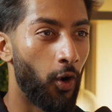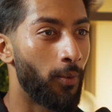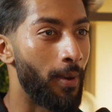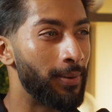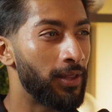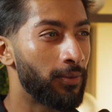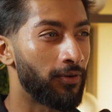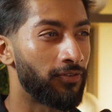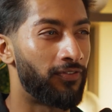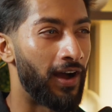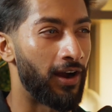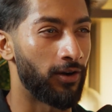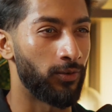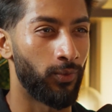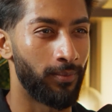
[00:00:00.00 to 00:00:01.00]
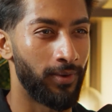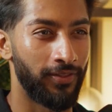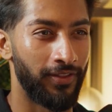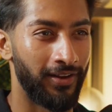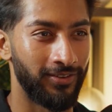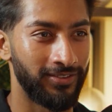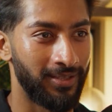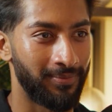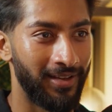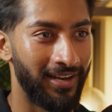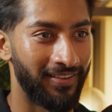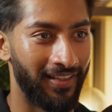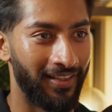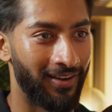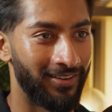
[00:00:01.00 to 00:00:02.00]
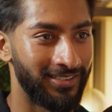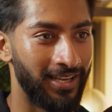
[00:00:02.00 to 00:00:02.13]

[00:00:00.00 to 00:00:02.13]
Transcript: Or maybe they were fired one month in or something, and then they got